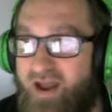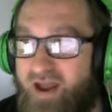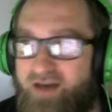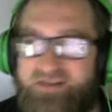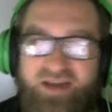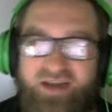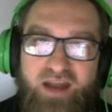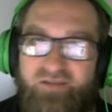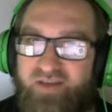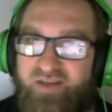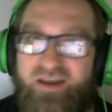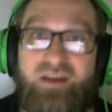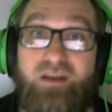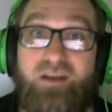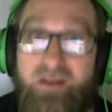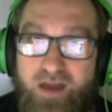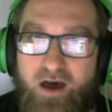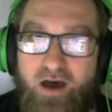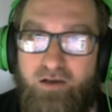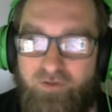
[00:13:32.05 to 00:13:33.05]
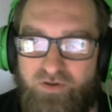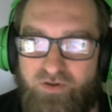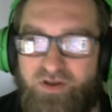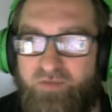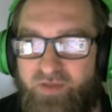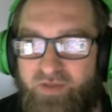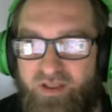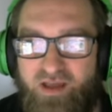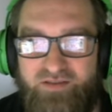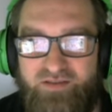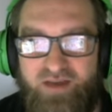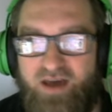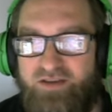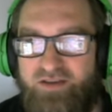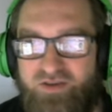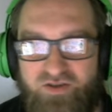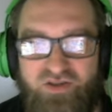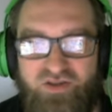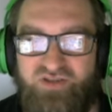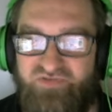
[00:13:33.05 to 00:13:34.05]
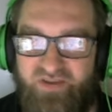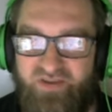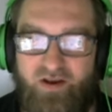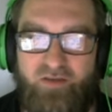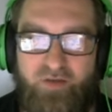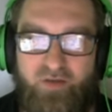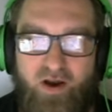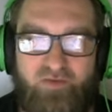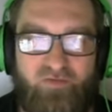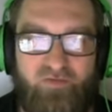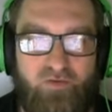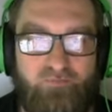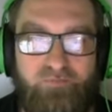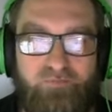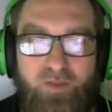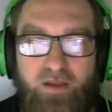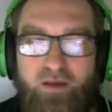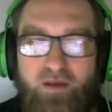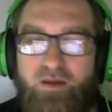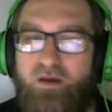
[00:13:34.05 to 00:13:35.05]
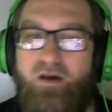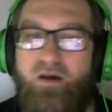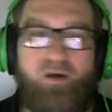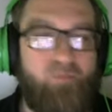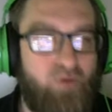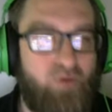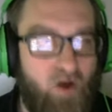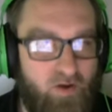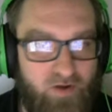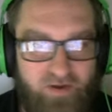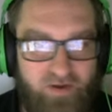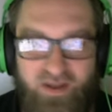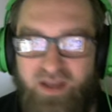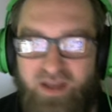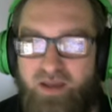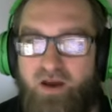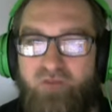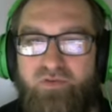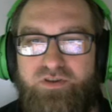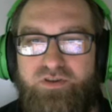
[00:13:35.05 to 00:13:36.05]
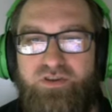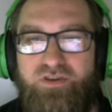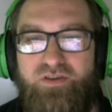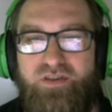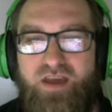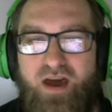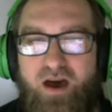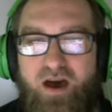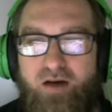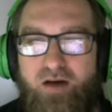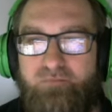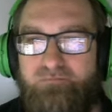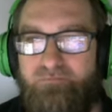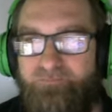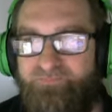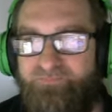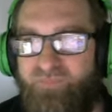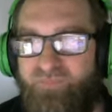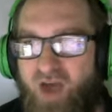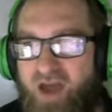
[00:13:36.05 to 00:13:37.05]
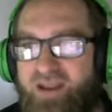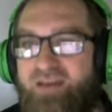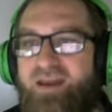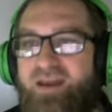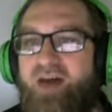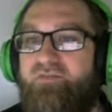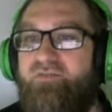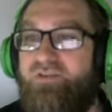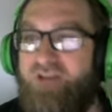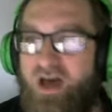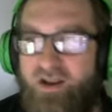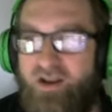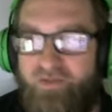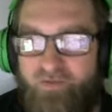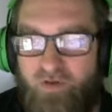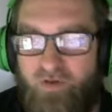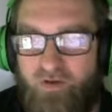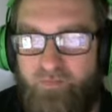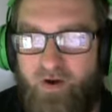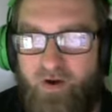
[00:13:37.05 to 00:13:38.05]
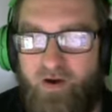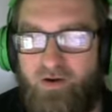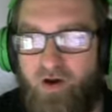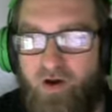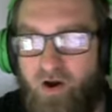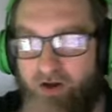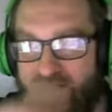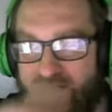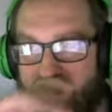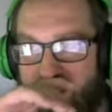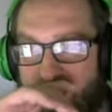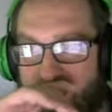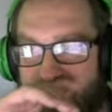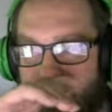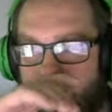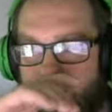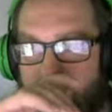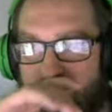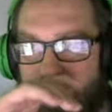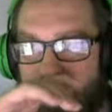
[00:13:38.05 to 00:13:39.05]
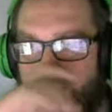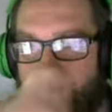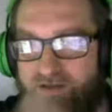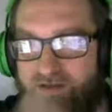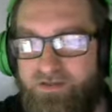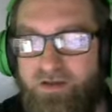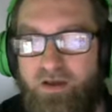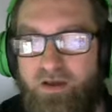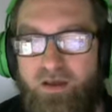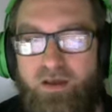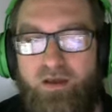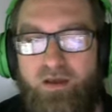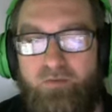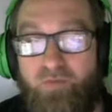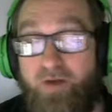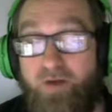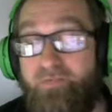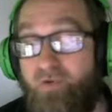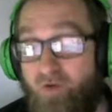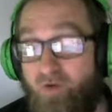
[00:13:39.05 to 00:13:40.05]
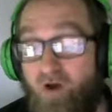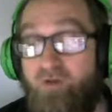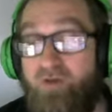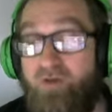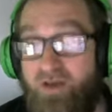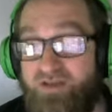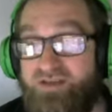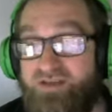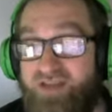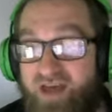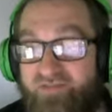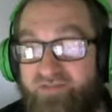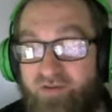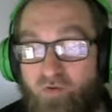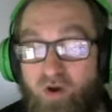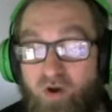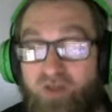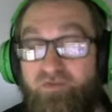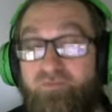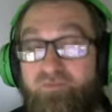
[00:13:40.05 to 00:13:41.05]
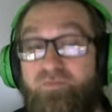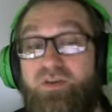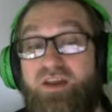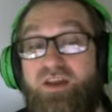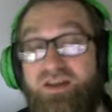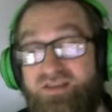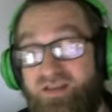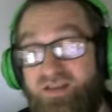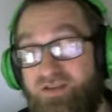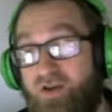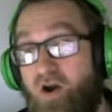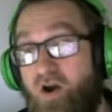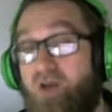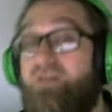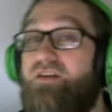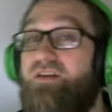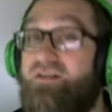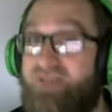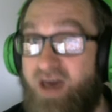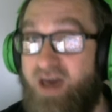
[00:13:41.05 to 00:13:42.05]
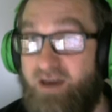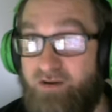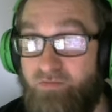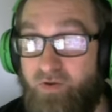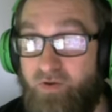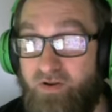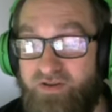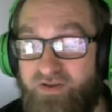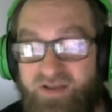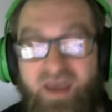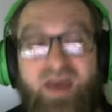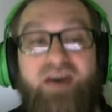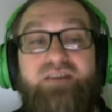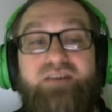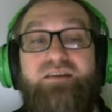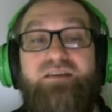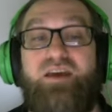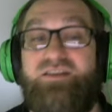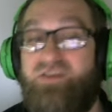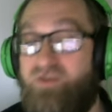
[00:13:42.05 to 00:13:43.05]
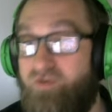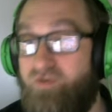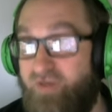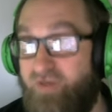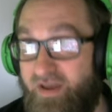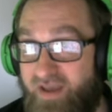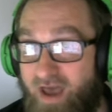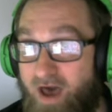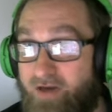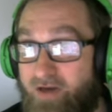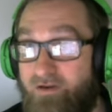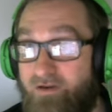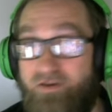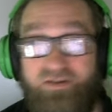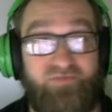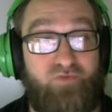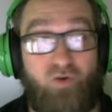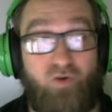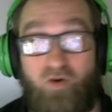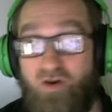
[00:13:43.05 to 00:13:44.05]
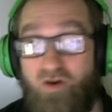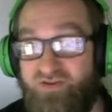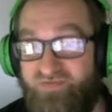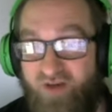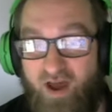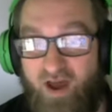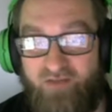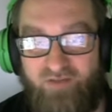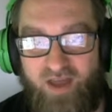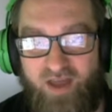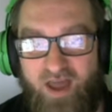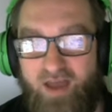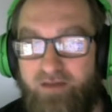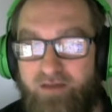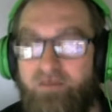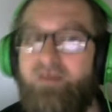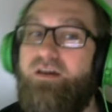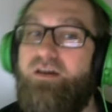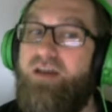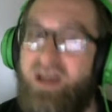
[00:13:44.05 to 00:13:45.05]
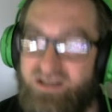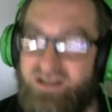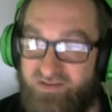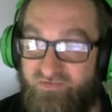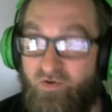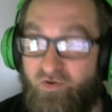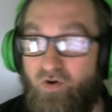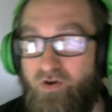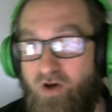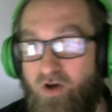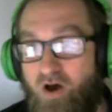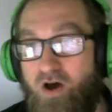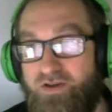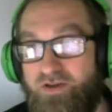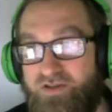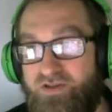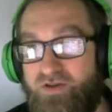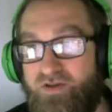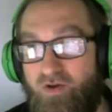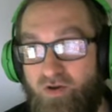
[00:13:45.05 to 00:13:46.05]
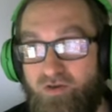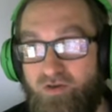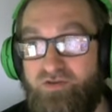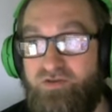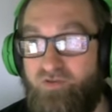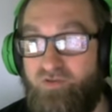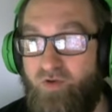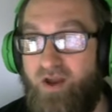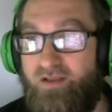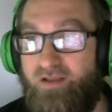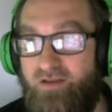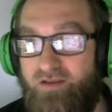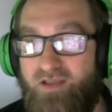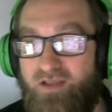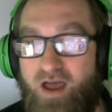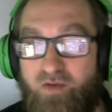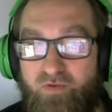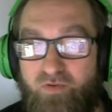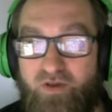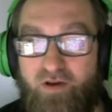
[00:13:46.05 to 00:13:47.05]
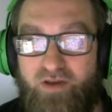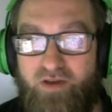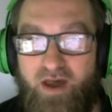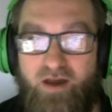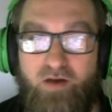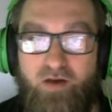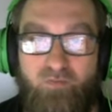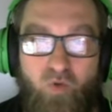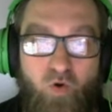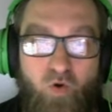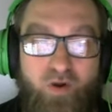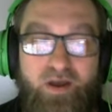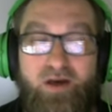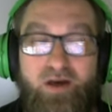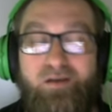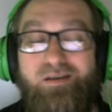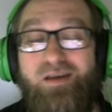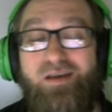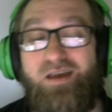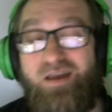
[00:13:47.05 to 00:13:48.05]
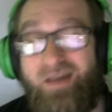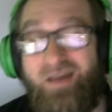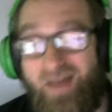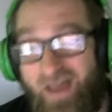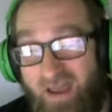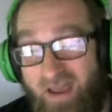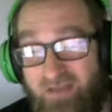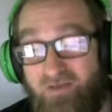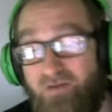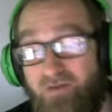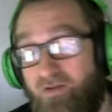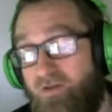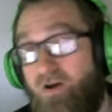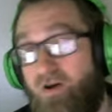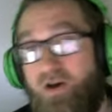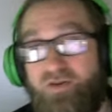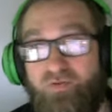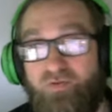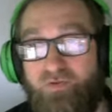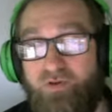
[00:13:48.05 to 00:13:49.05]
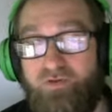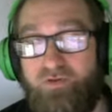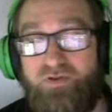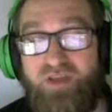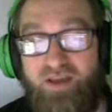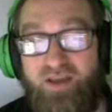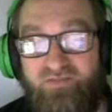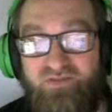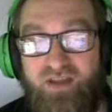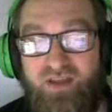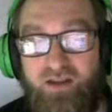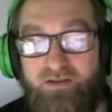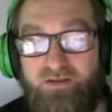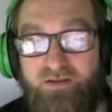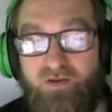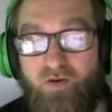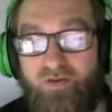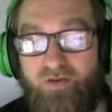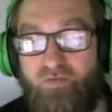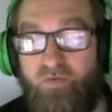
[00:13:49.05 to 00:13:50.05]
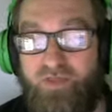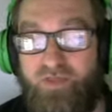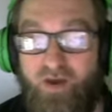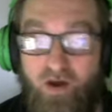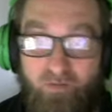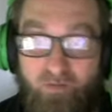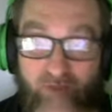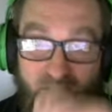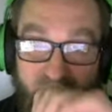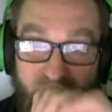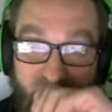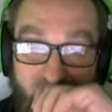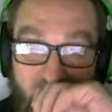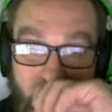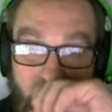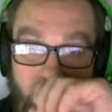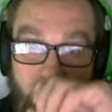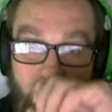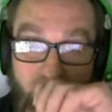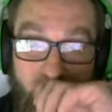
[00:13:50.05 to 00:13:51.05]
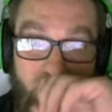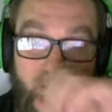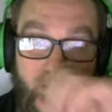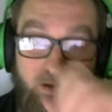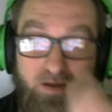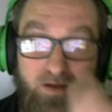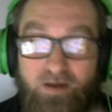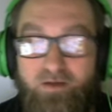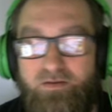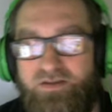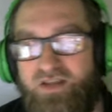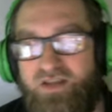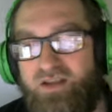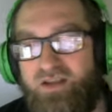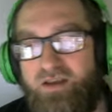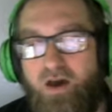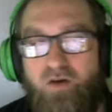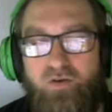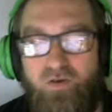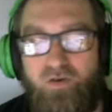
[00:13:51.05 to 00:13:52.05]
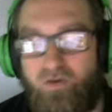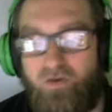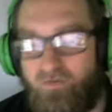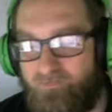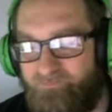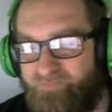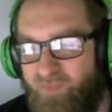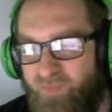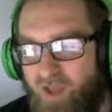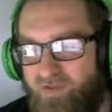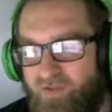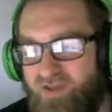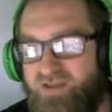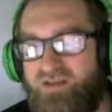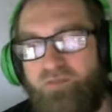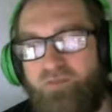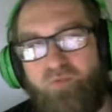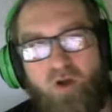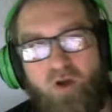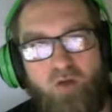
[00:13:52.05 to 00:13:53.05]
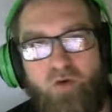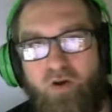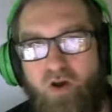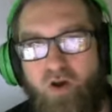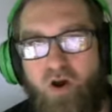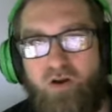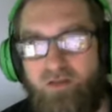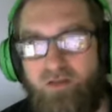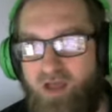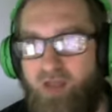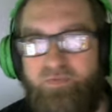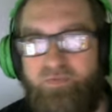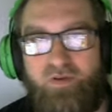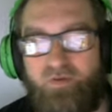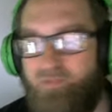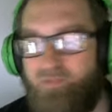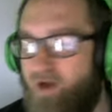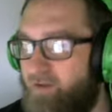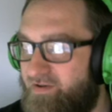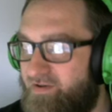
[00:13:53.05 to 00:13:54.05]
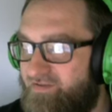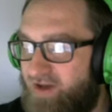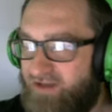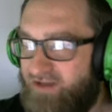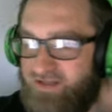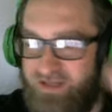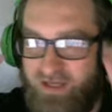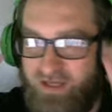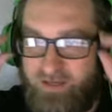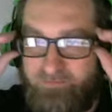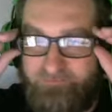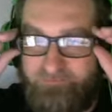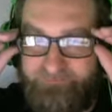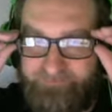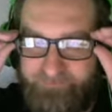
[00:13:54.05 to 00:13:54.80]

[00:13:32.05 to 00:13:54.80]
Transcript: Outside of like an Enel or something like that. So just very powerful. Perona, getting over into the. Um, I didn't have a lot of Thriller Bark cards in the in the list, but Perona is definitely one of them because this card can attack your opponent's hand. It's a 2K counter. It's a four cost 5K. It's a four cost, so it goes directly in line with our Gecko Moria, and you can cost reduce if needed to on, uh, with the on play effect. Sengoku, this is a promo card a lot of people probably have not seen.